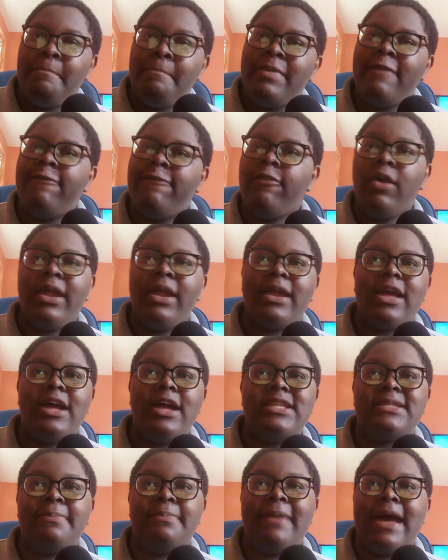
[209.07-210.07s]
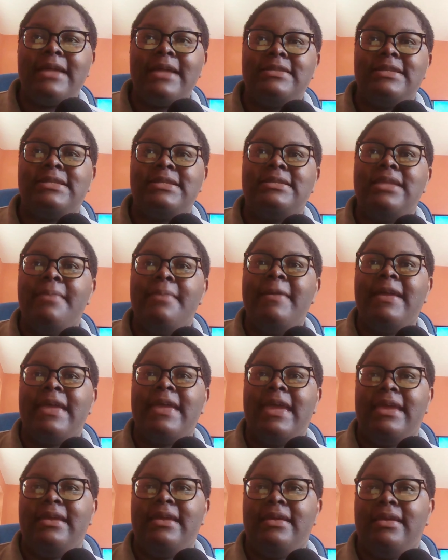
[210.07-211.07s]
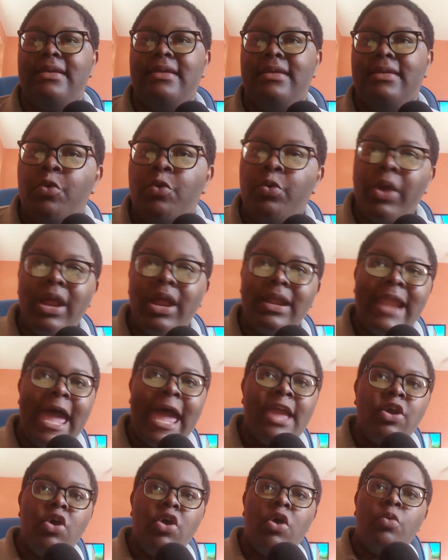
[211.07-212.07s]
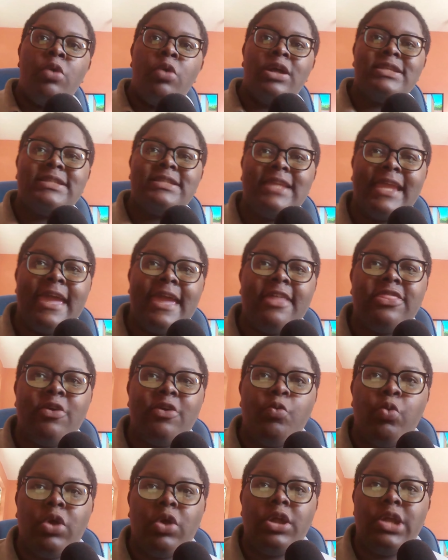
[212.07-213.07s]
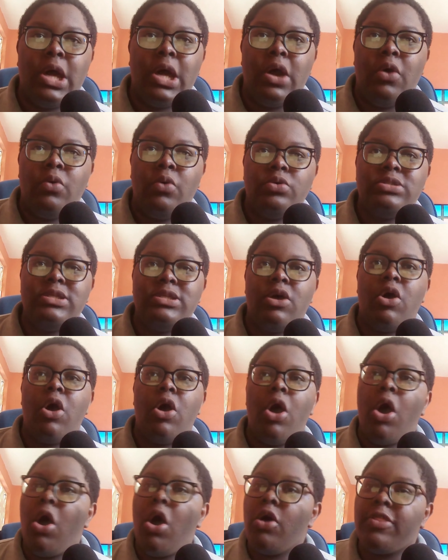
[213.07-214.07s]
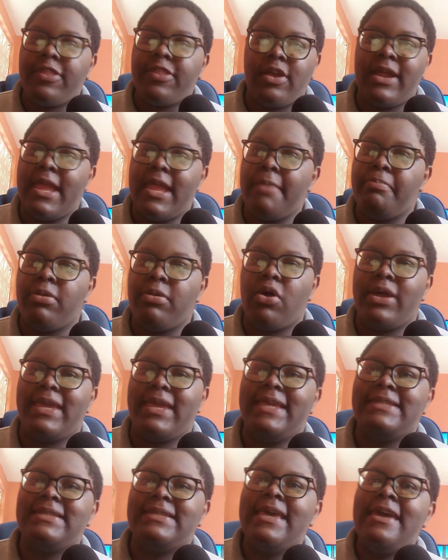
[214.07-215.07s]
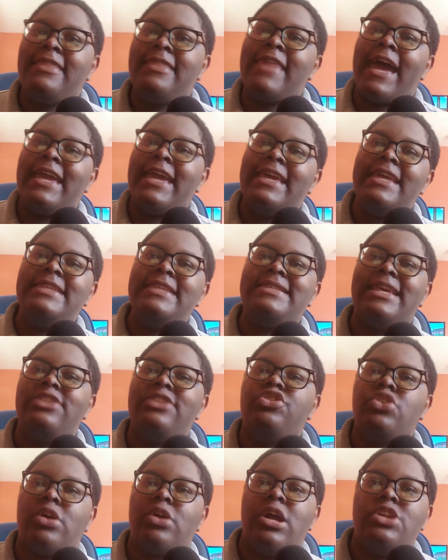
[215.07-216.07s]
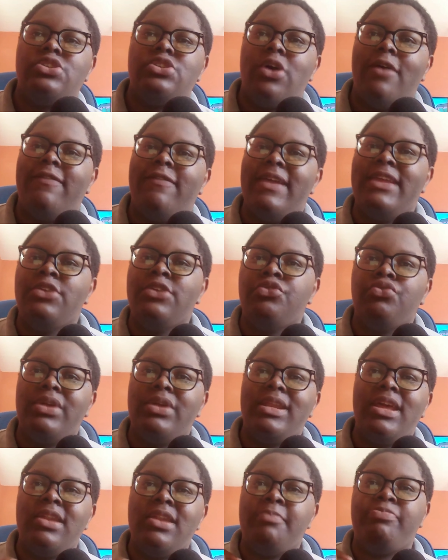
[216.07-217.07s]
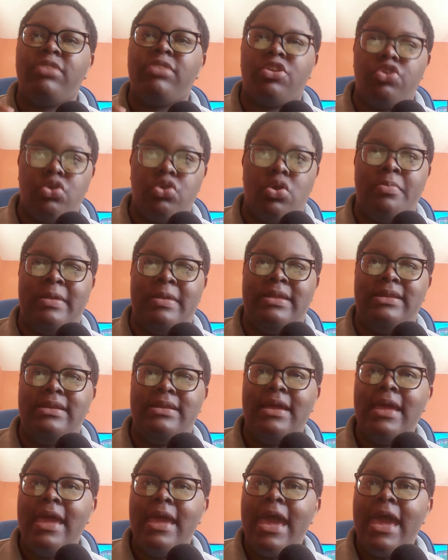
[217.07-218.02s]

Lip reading: Before it cuts back to Stomach Inc., where Lango wants to get the word out to all their employees that he's in charge of ingredient procurement.